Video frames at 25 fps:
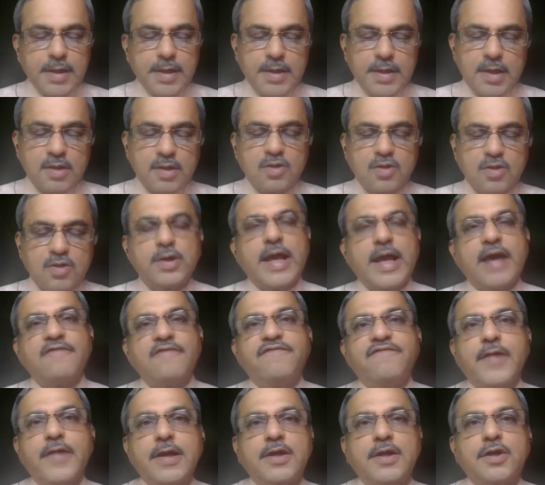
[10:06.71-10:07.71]
it does not
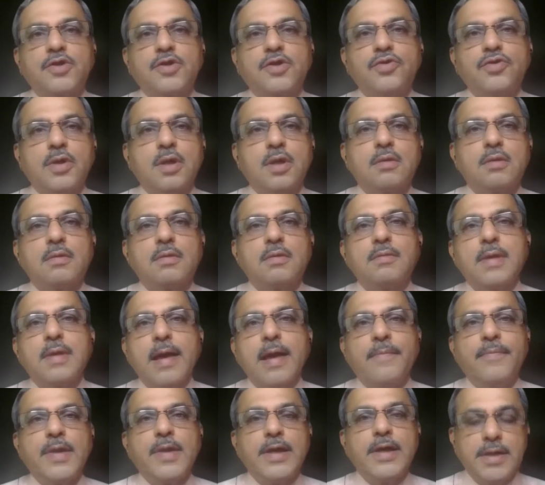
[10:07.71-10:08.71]
affect your
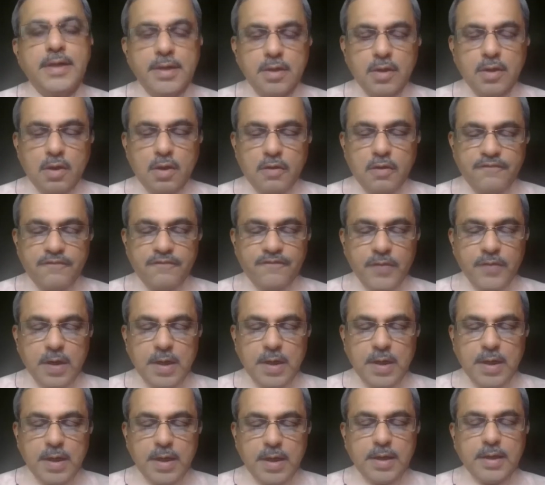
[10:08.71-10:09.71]
ability of
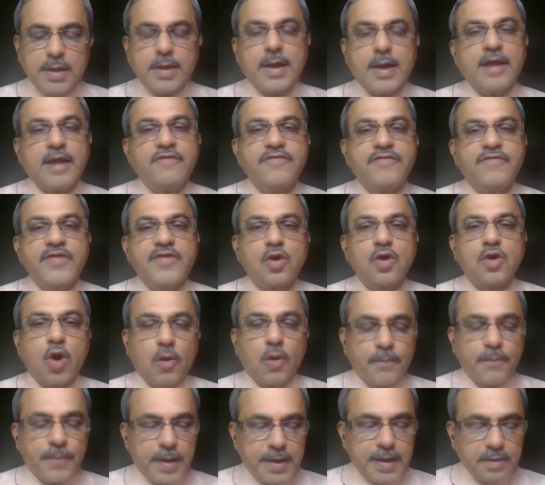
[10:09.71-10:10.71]
driving or
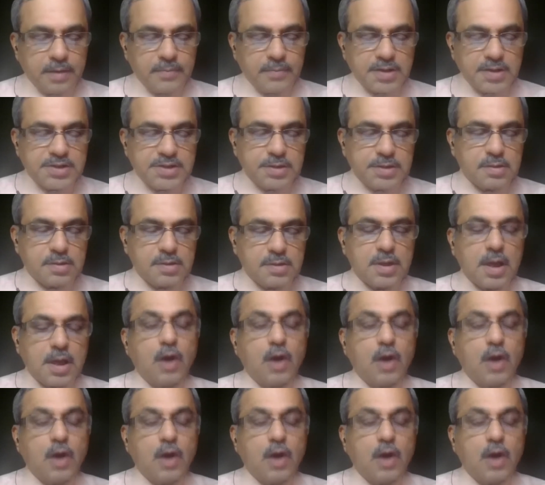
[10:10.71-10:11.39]
operating machines.